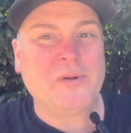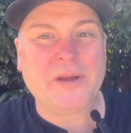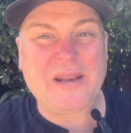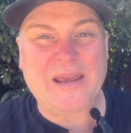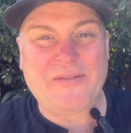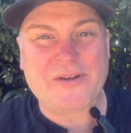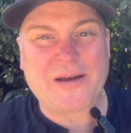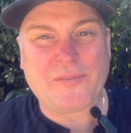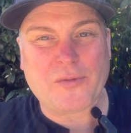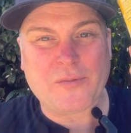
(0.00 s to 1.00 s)
It even
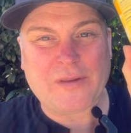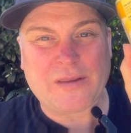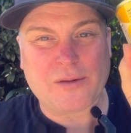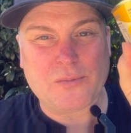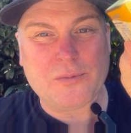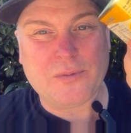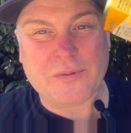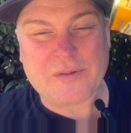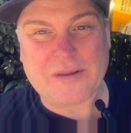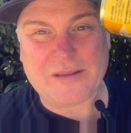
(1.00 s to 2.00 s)
comes with its little,
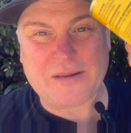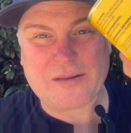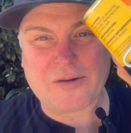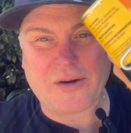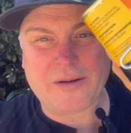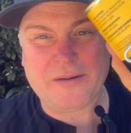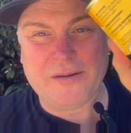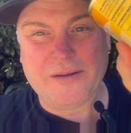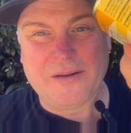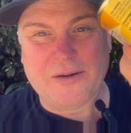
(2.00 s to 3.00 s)
see this side?
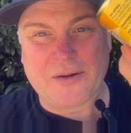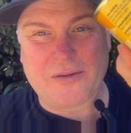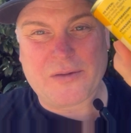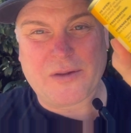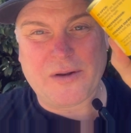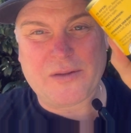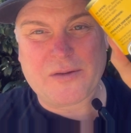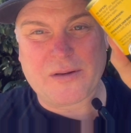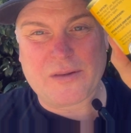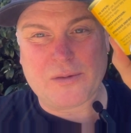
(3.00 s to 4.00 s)
On the side, it's got
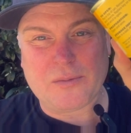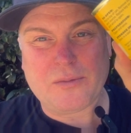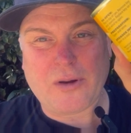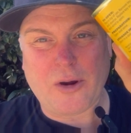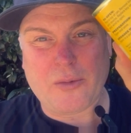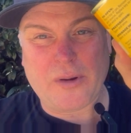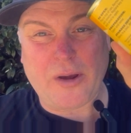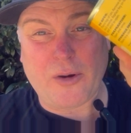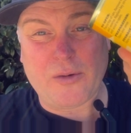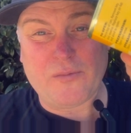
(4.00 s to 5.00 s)
its little
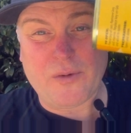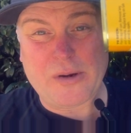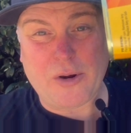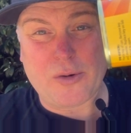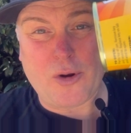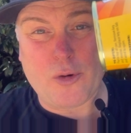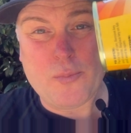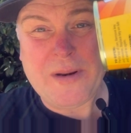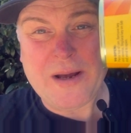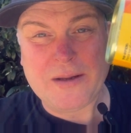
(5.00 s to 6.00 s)
very own
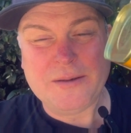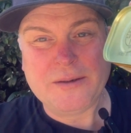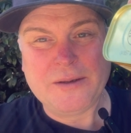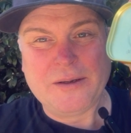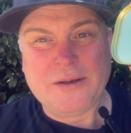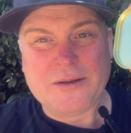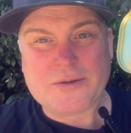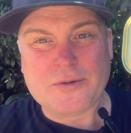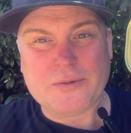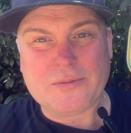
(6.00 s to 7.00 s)
opener
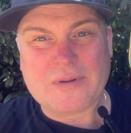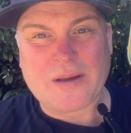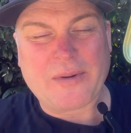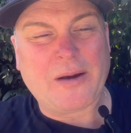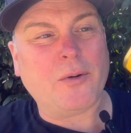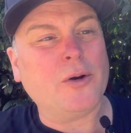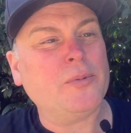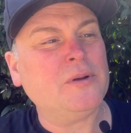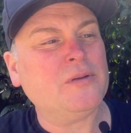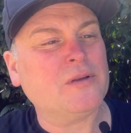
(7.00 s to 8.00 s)
to somehow open
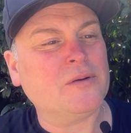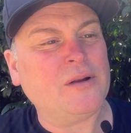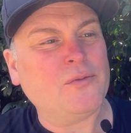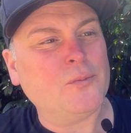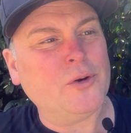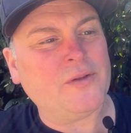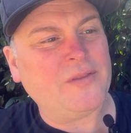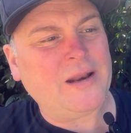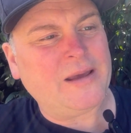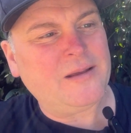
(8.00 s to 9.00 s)
it. So I'm going to have to work
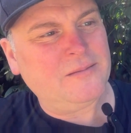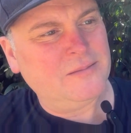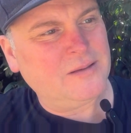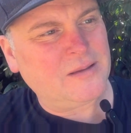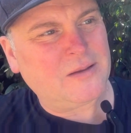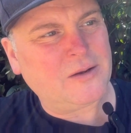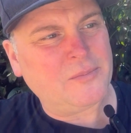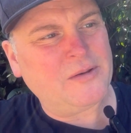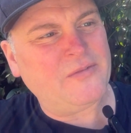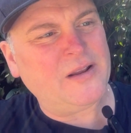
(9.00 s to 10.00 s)
that out. That's going to
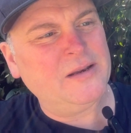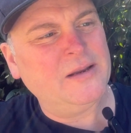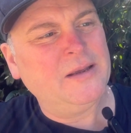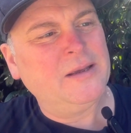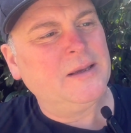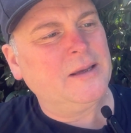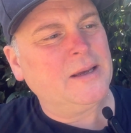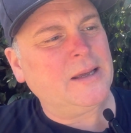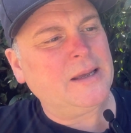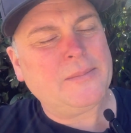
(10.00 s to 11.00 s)
be fun.
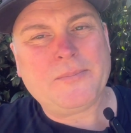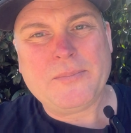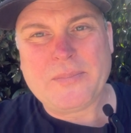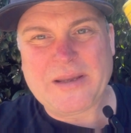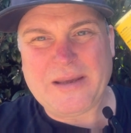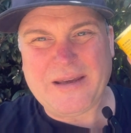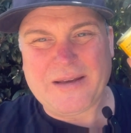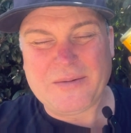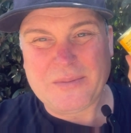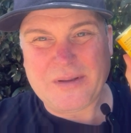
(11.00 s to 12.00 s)
But yeah,
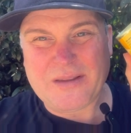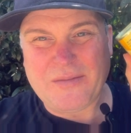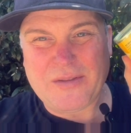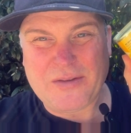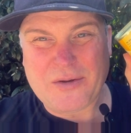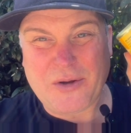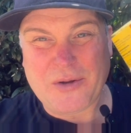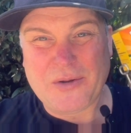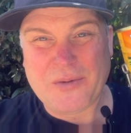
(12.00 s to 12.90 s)
let's give this a go.